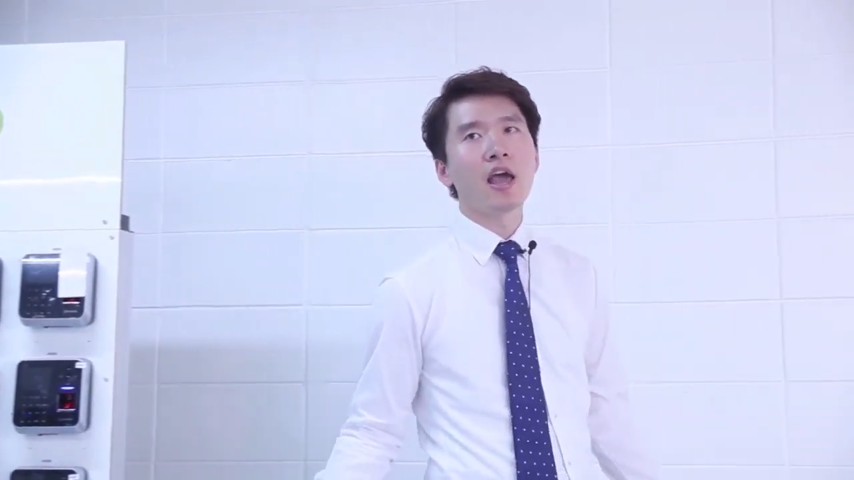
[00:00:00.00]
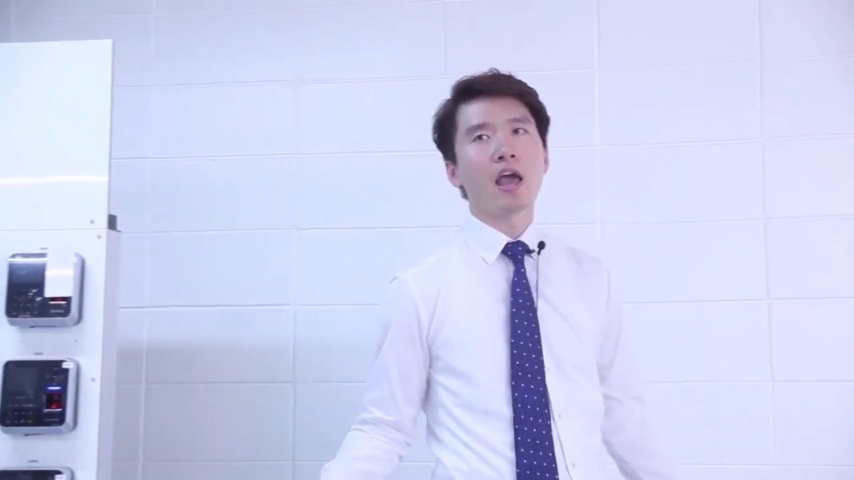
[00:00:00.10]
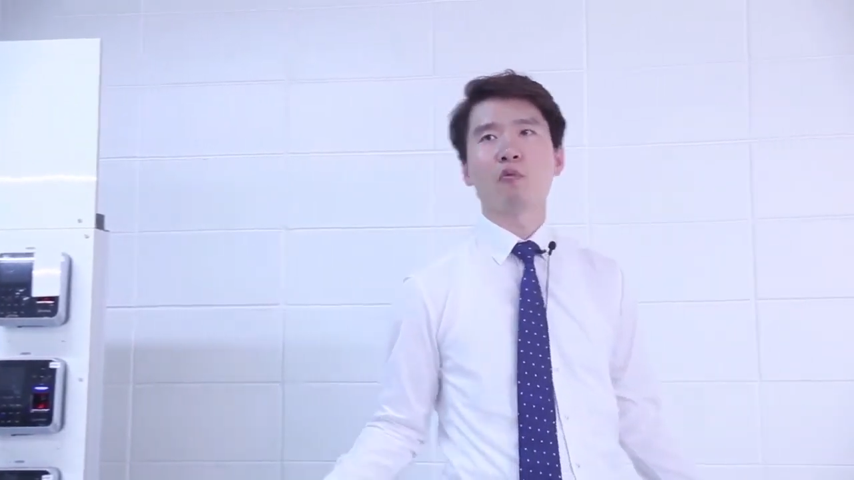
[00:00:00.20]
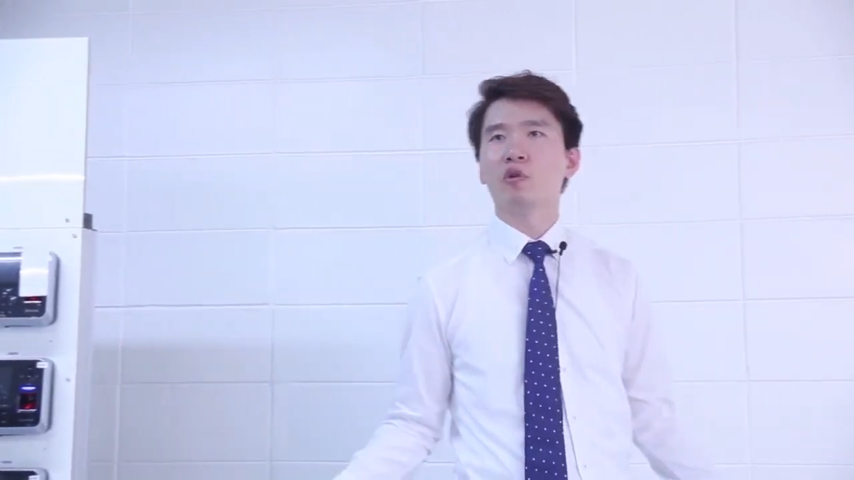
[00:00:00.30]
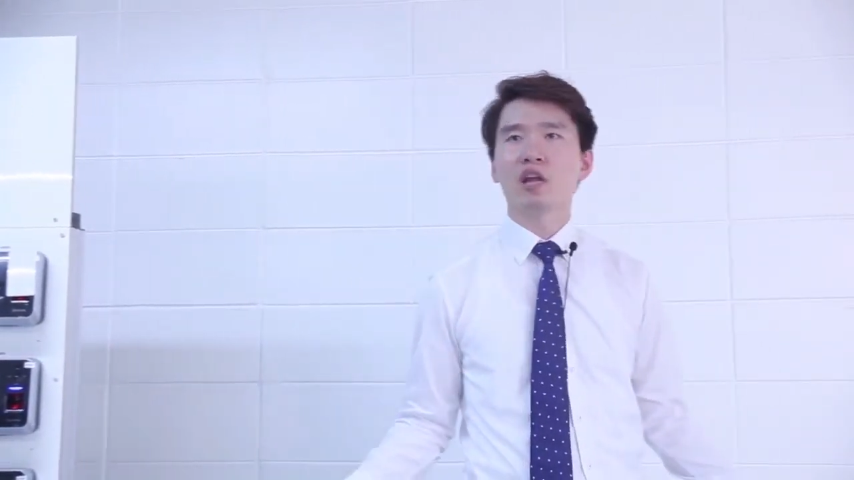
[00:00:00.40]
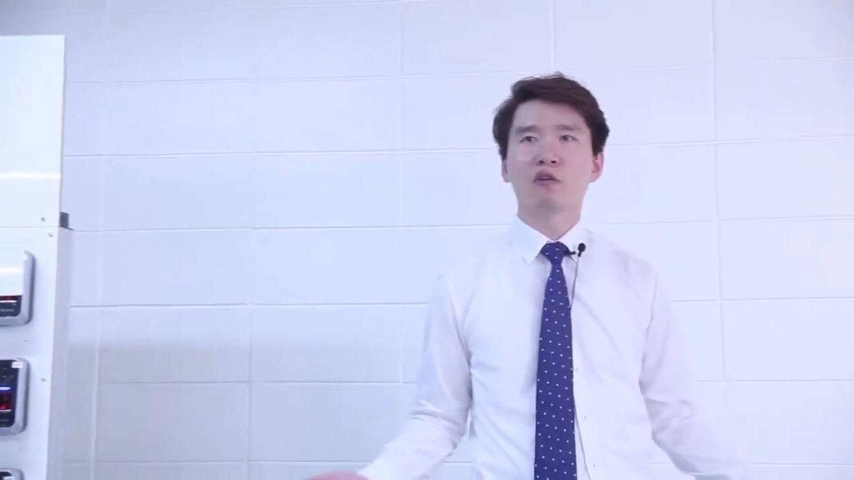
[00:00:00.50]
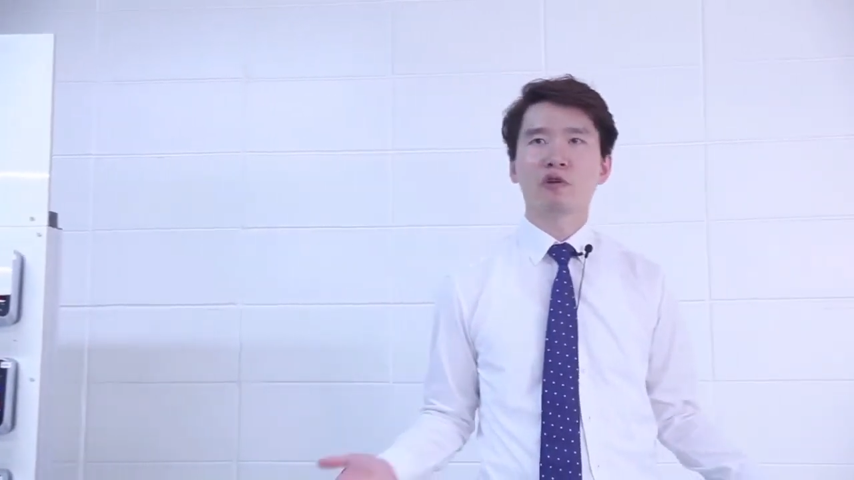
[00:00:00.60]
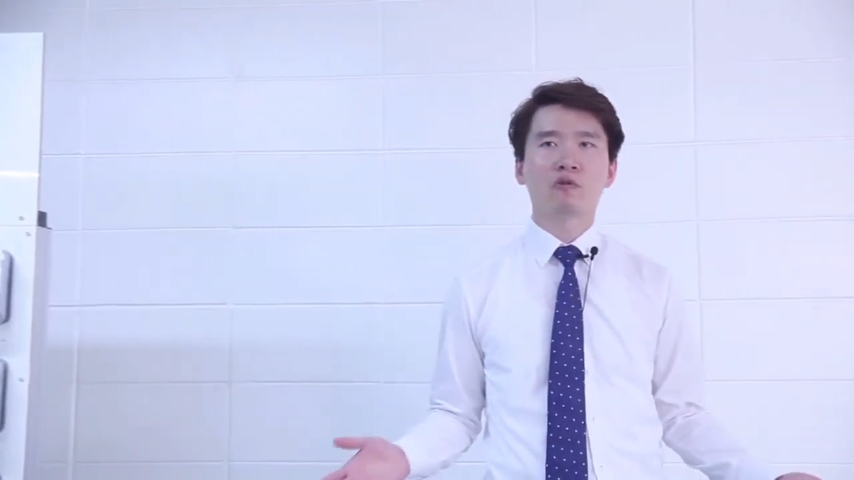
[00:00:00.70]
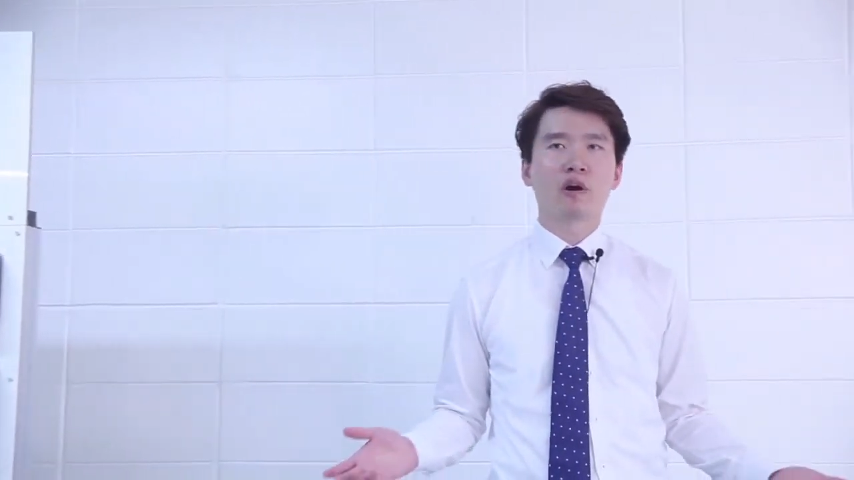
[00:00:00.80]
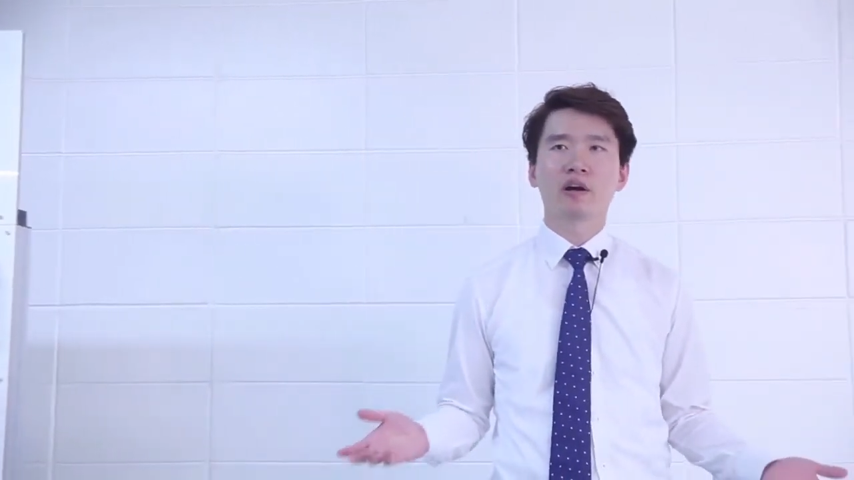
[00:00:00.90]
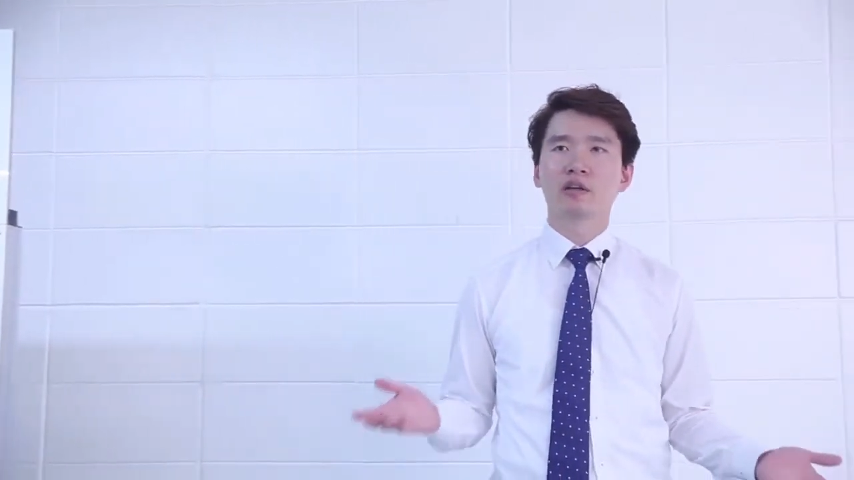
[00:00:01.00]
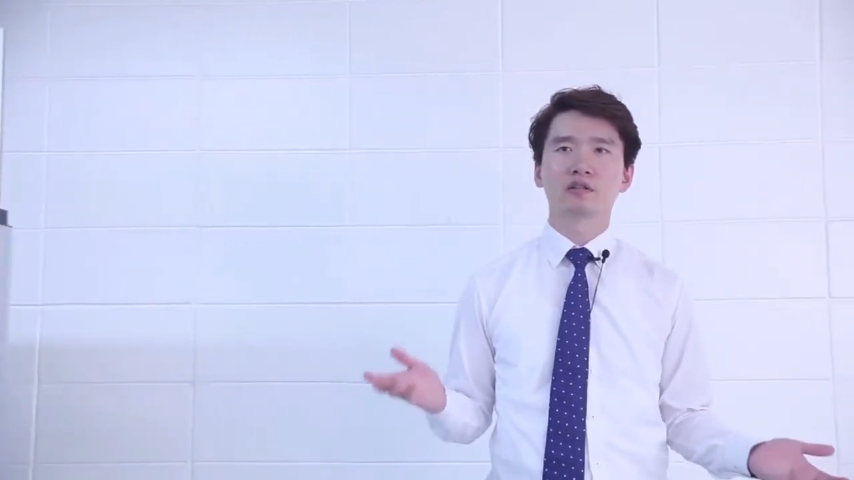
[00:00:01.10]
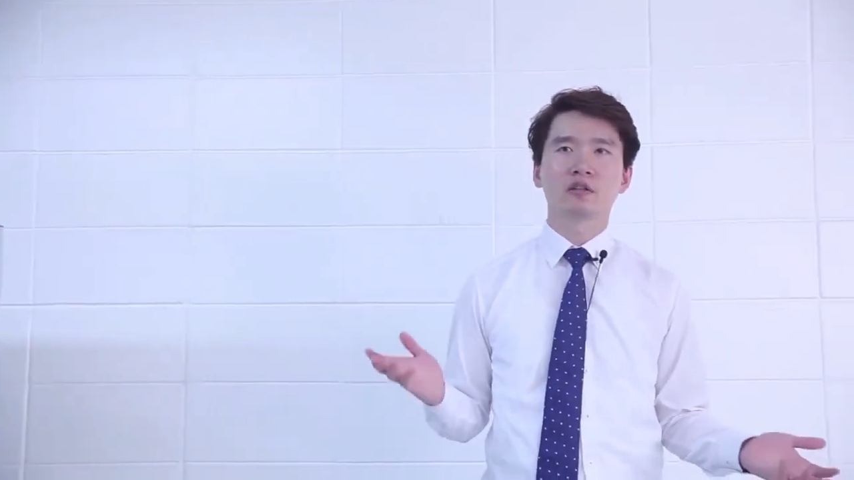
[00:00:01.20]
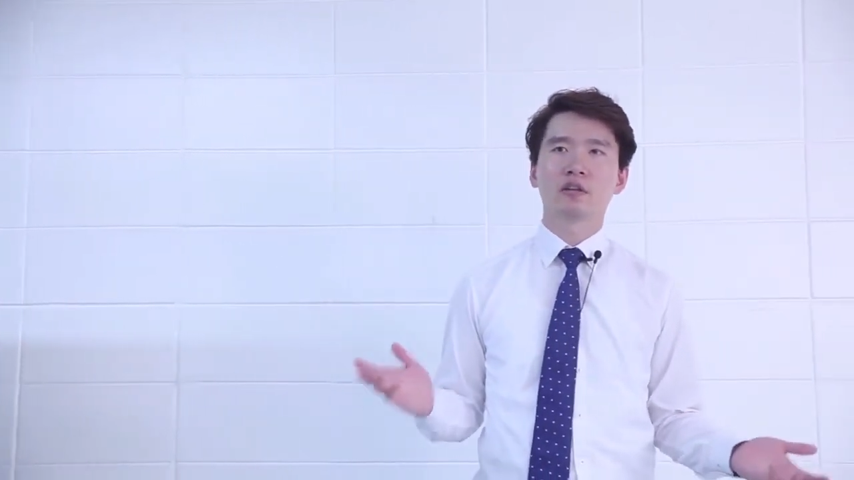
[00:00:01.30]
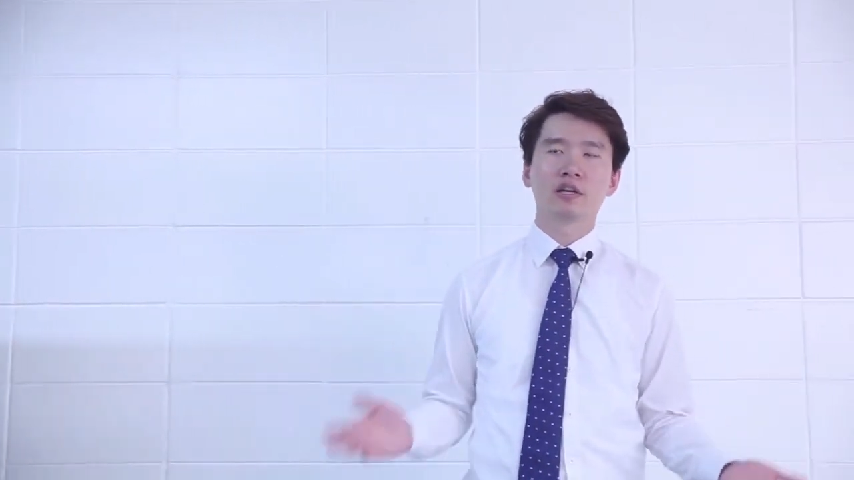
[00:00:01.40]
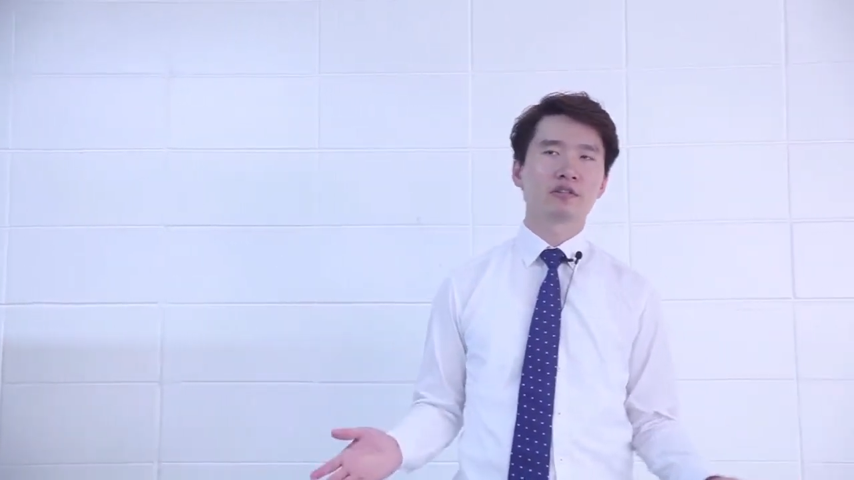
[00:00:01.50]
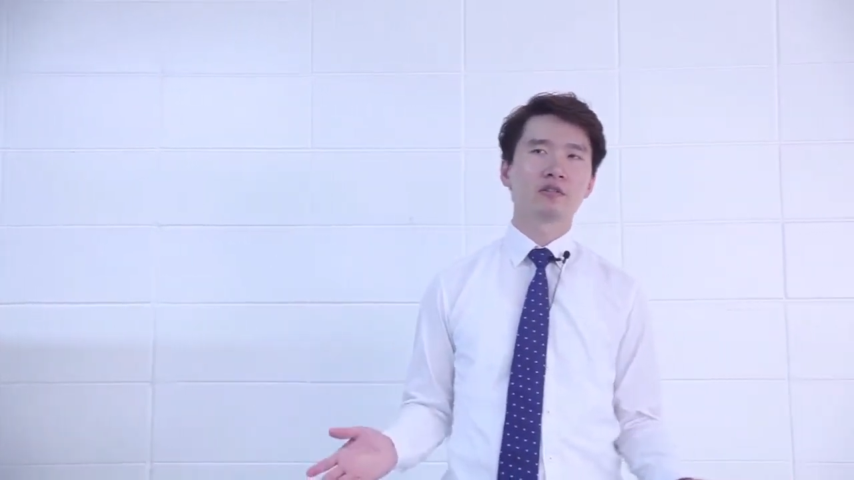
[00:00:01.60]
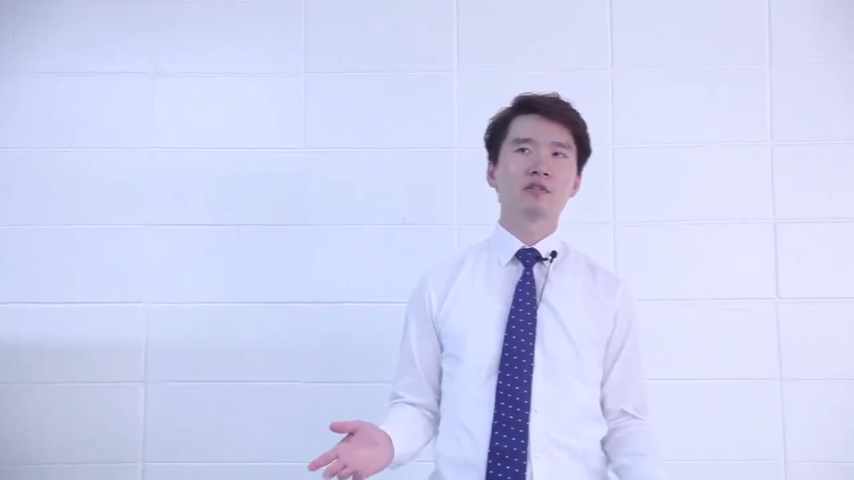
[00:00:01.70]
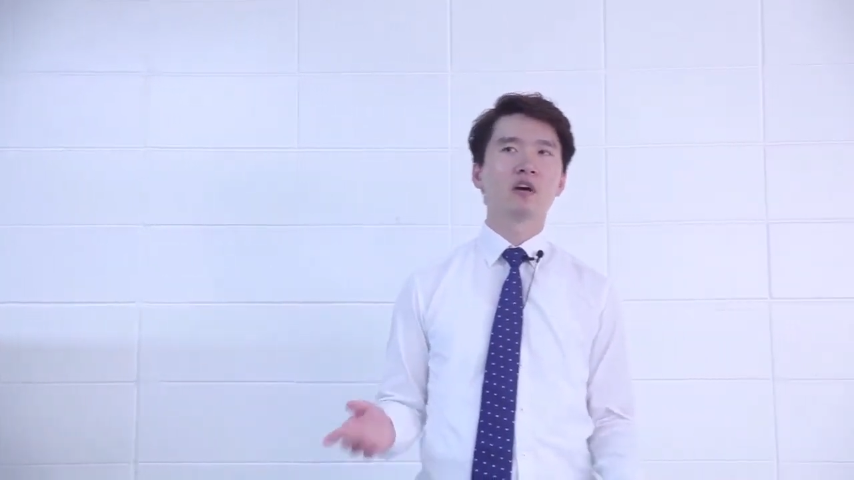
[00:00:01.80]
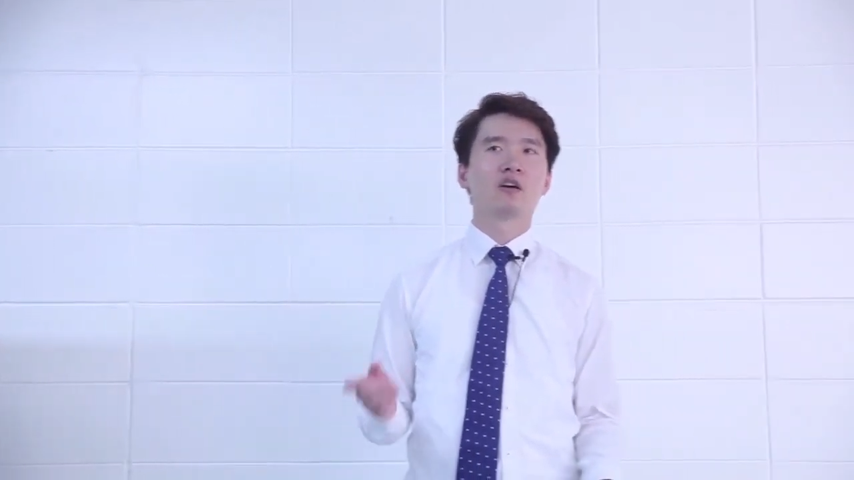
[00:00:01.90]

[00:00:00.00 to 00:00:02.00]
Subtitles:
and without requiring installation